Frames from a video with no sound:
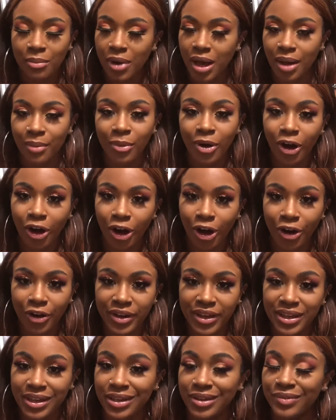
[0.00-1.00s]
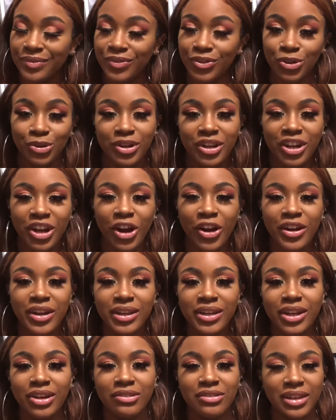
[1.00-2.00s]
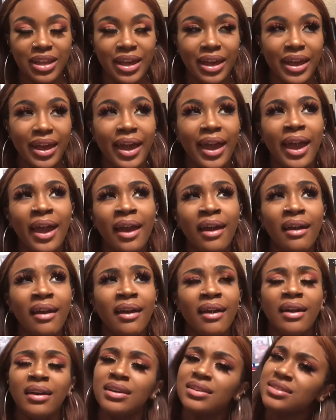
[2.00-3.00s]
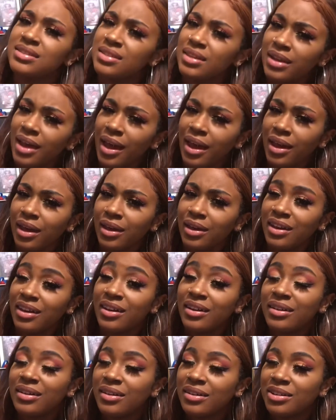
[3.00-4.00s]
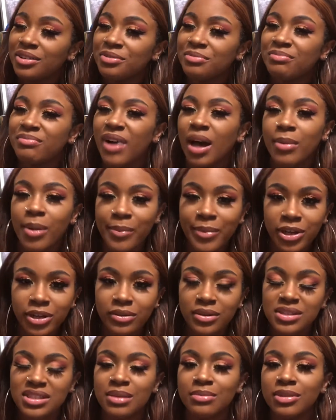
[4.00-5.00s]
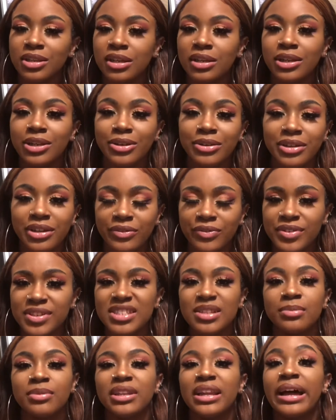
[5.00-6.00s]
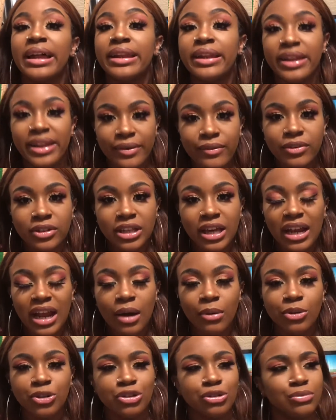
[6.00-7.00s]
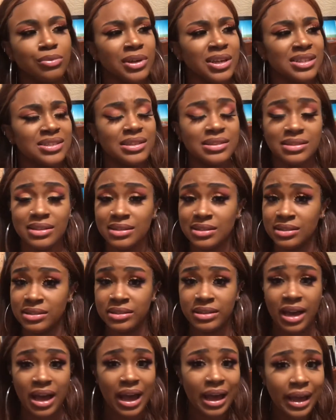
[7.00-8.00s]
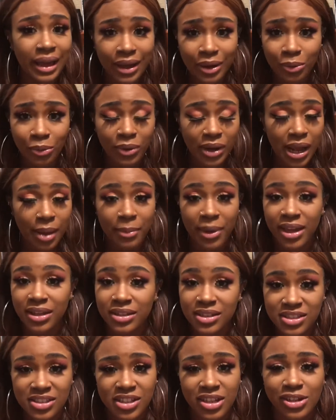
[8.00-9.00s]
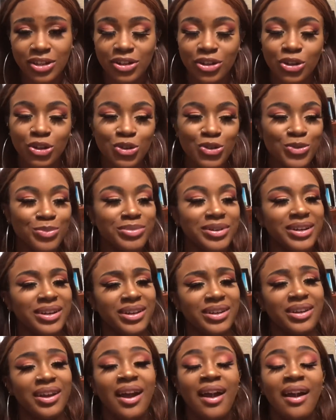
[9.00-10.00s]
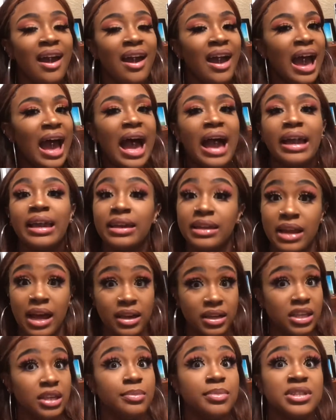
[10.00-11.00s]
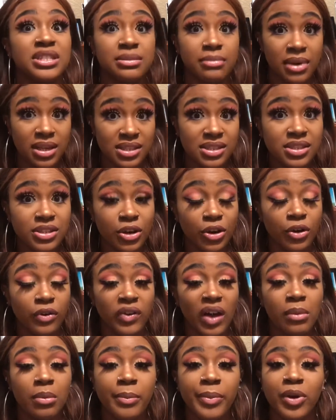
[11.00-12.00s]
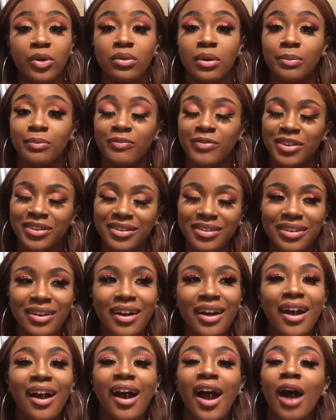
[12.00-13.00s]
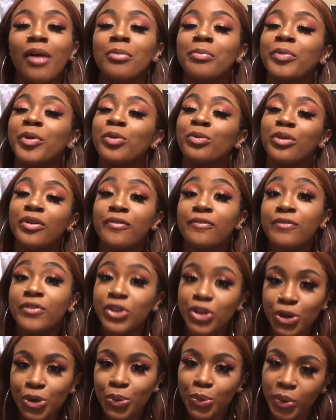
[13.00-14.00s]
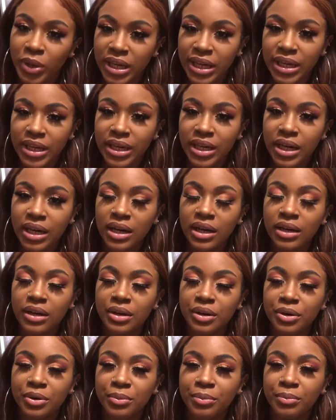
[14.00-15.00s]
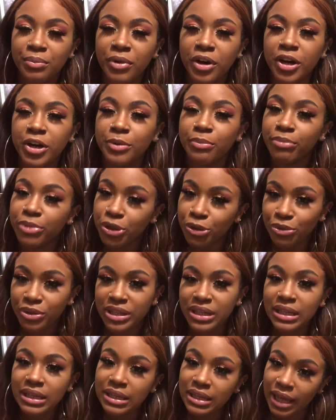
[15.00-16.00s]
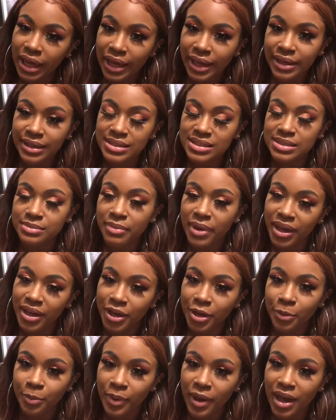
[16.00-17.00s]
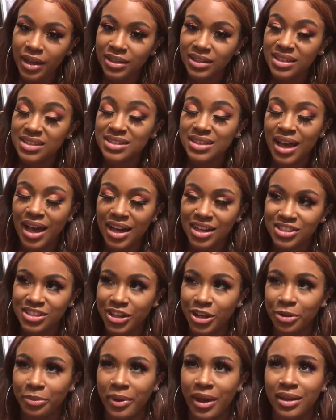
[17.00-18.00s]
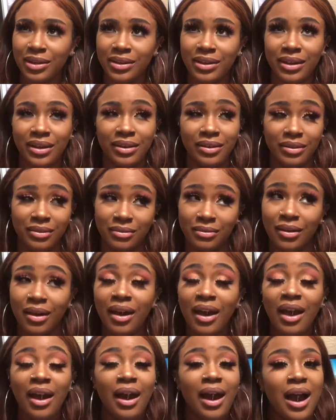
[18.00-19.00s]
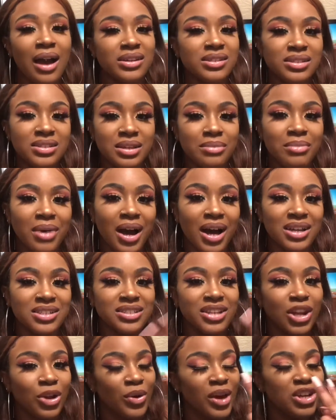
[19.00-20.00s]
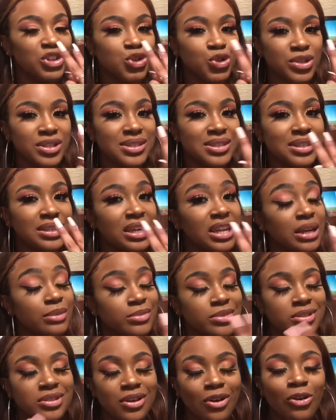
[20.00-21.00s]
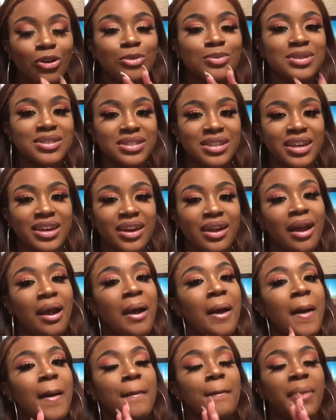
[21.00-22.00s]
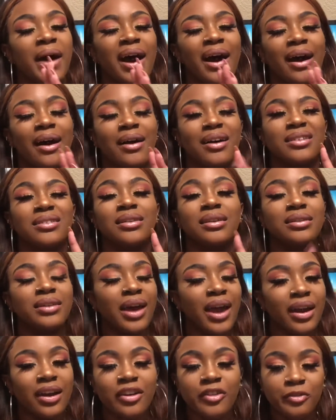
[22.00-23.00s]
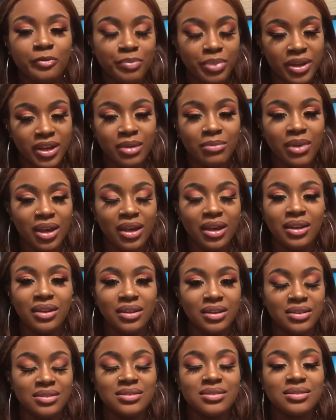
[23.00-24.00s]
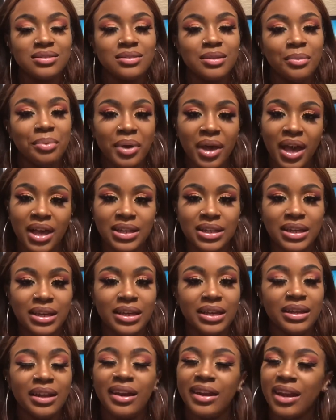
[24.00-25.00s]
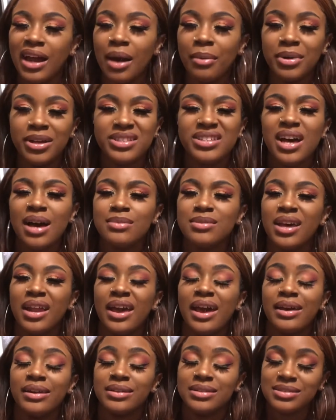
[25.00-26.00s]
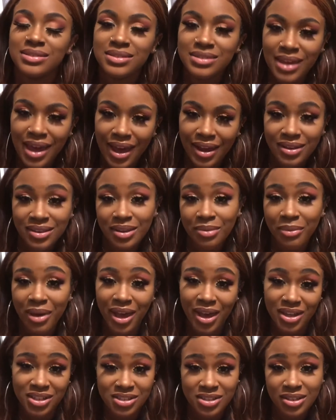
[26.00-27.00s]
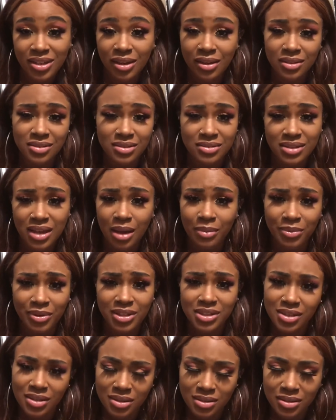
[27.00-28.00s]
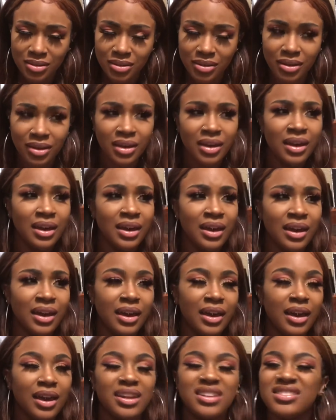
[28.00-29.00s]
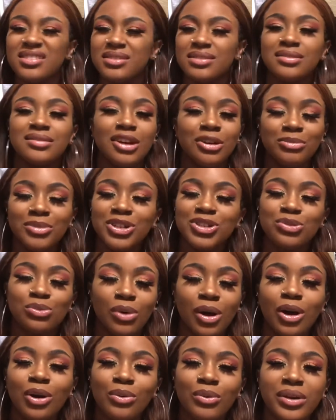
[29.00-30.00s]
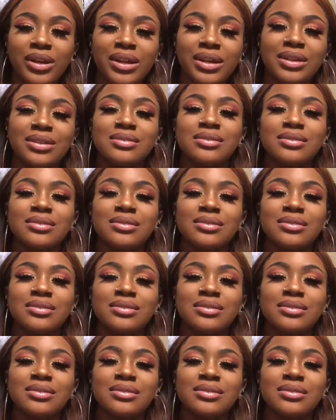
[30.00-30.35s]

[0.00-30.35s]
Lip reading: I'm Ari, if you didn't already know that. And today I'm gonna be doing something a little different, something I never thought I would do, because this is not what I made this channel to do, but I cannot keep it to myself. I'm gonna be reviewing a beauty glazed makeup palette. It's an eyeshadow palette, and I just did my eyeshadow, as you can see, and I'm so upset by the lack of pigment in this palette and how many times I had to stack them ashy colors on top of each other, and it's just so much wrong with it.